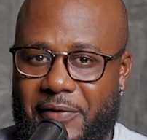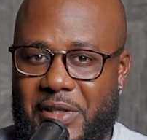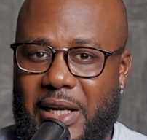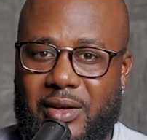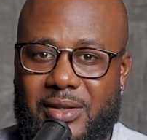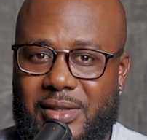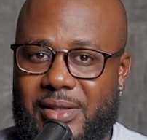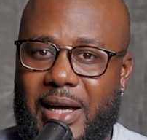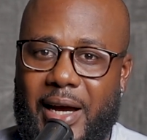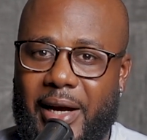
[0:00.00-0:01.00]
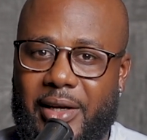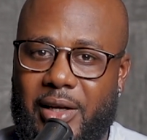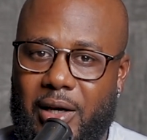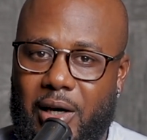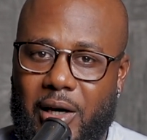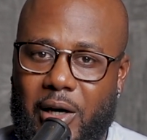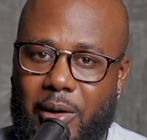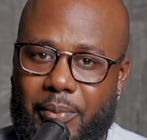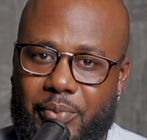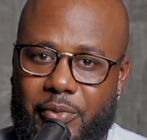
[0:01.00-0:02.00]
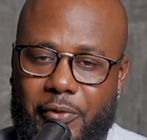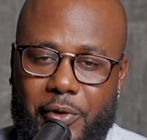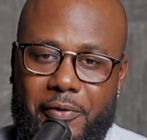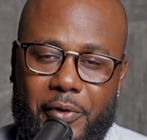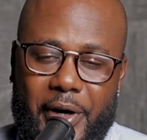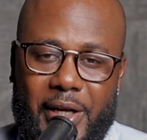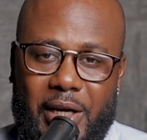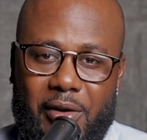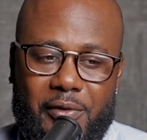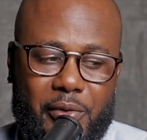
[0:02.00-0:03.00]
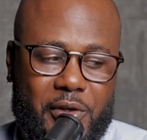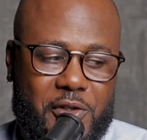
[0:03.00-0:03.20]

$50 aside for any kind of those